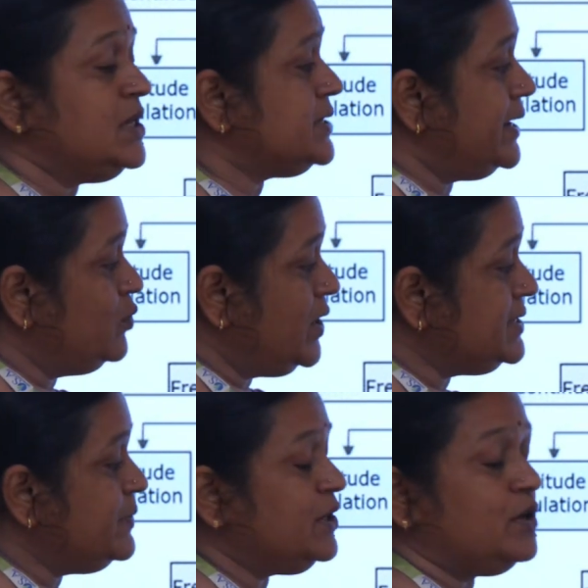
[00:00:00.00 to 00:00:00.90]
So
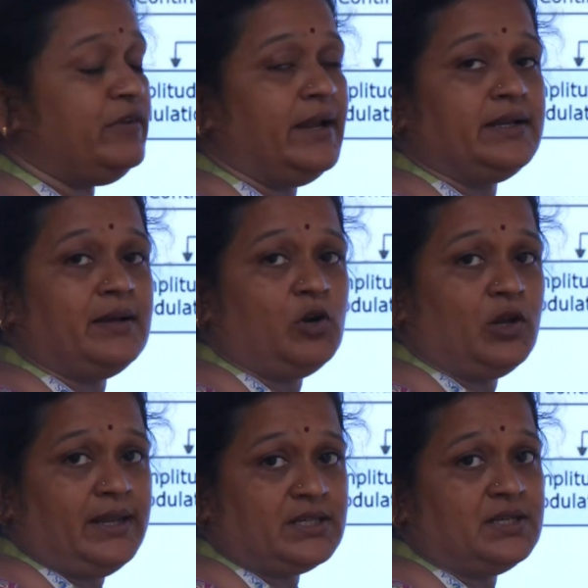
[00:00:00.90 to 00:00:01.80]
advancement of delta
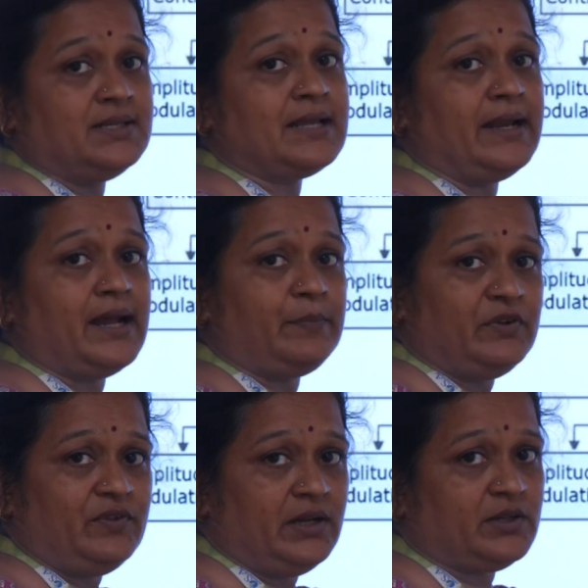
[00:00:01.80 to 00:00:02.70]
modulation is
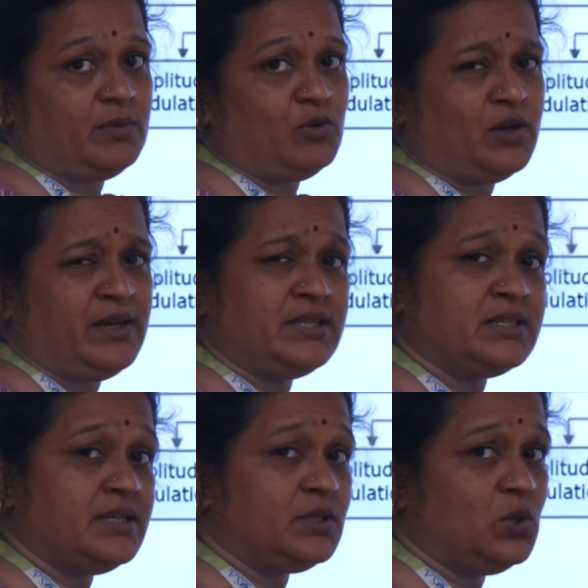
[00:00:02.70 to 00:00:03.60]
adaptive delta
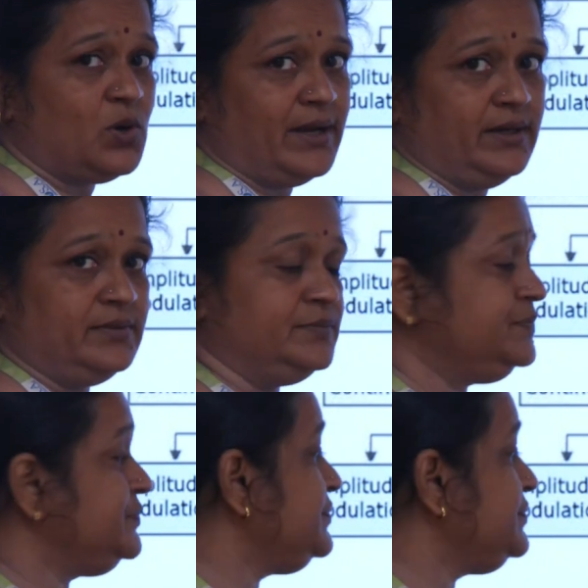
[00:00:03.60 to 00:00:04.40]
modulation, and go on.